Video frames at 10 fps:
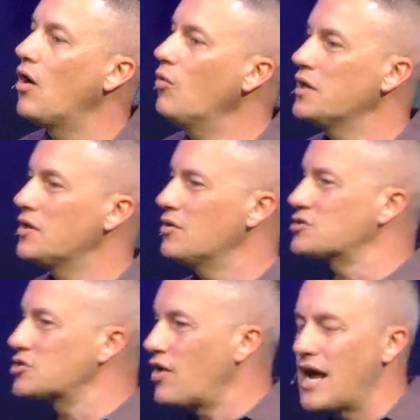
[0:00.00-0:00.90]
only going to
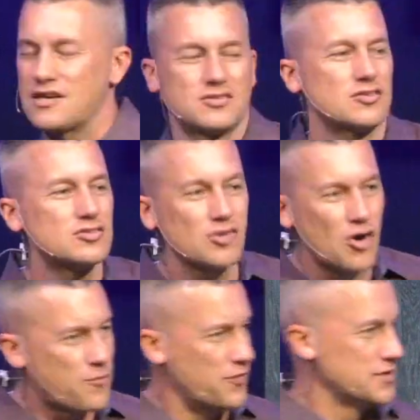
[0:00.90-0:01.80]
scratch the
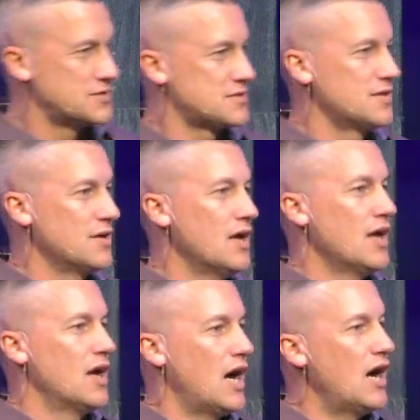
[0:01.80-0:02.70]
surface
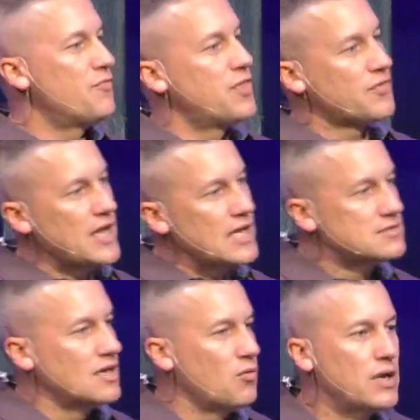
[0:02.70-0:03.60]
of the things
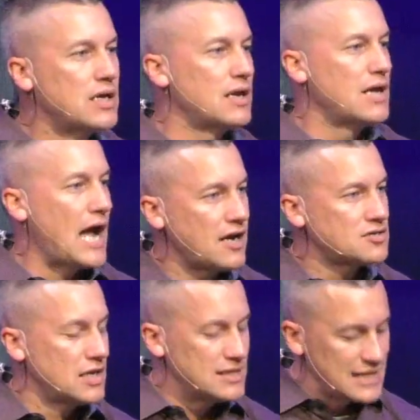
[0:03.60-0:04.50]
that we could
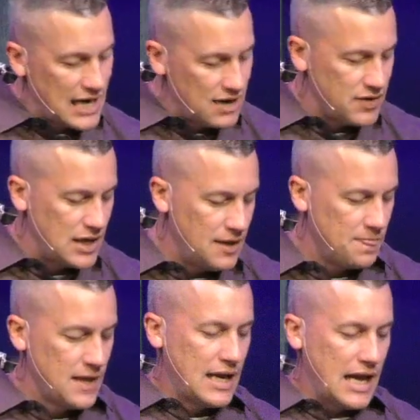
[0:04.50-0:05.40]
actually dive in
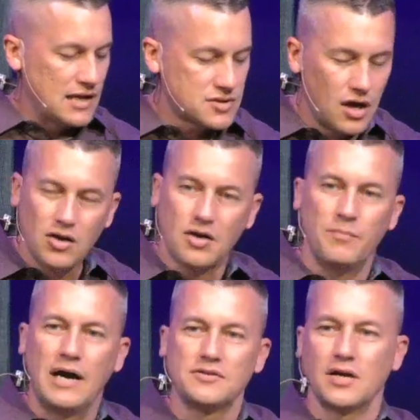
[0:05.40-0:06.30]
and talk
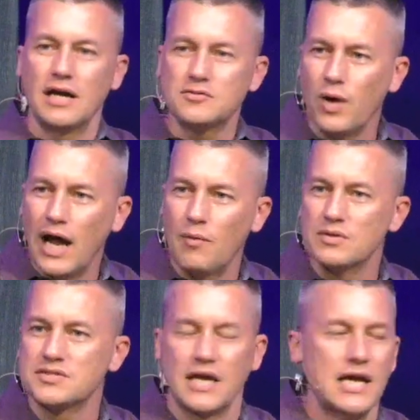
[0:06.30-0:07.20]
about. So that's why I
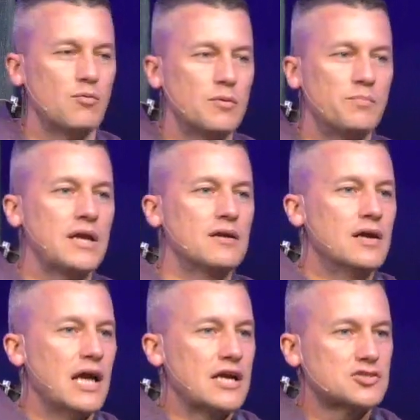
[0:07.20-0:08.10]
would say it would be
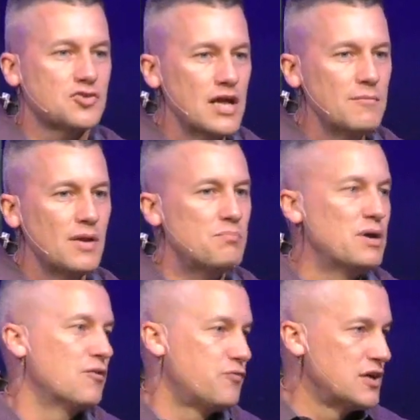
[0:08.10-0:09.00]
extremely
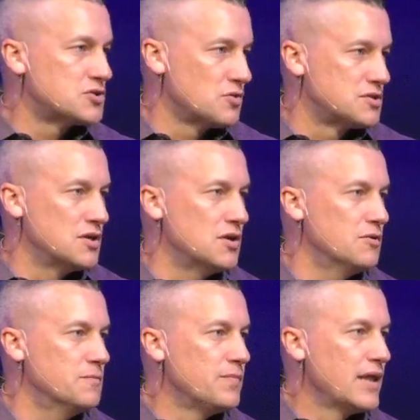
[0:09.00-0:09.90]
beneficial to
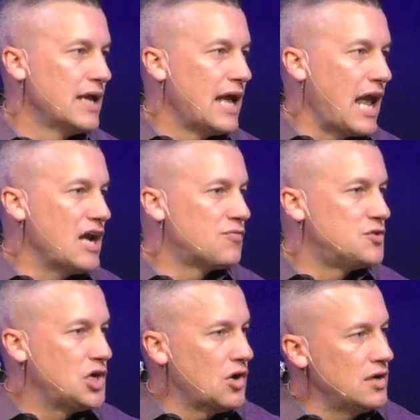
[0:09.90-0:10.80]
you if
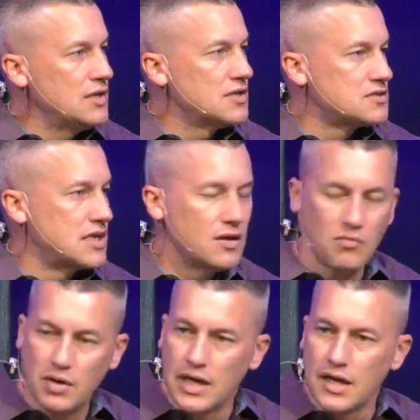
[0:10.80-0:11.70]
during this 10
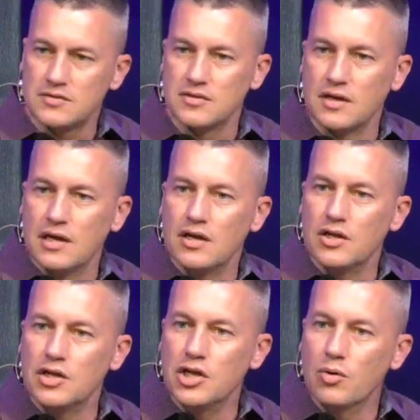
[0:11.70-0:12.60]
weeks
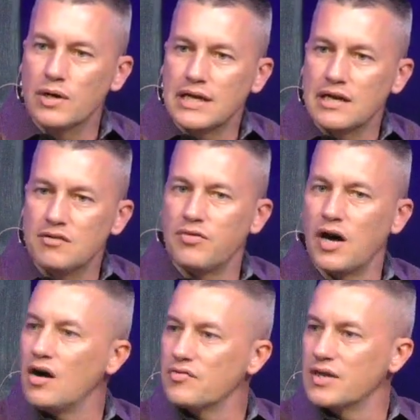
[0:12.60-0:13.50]
you would get
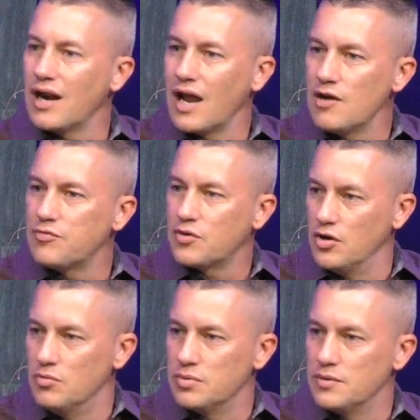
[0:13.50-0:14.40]
involved in a life
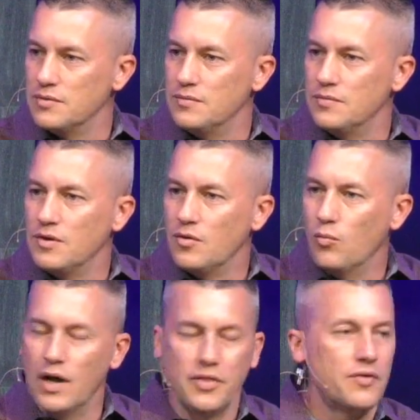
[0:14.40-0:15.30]
group.
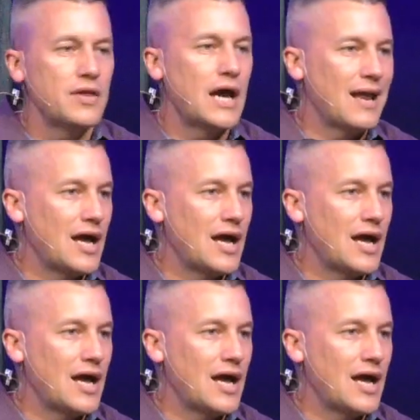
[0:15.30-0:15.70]
Whether that